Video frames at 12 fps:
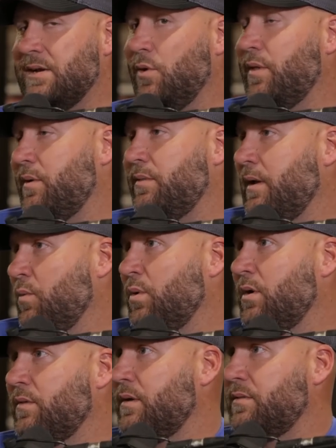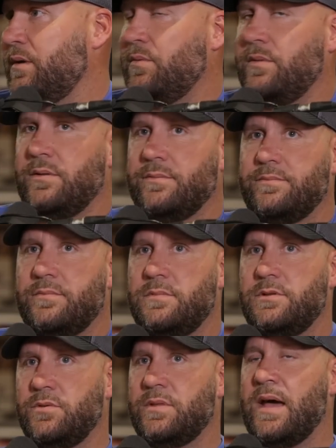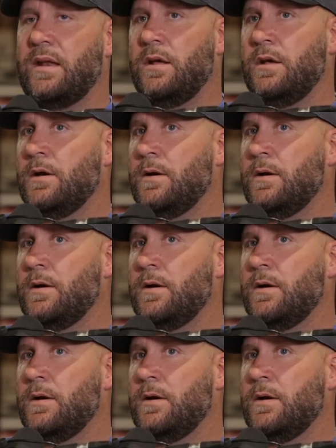know they will, and they'll do that.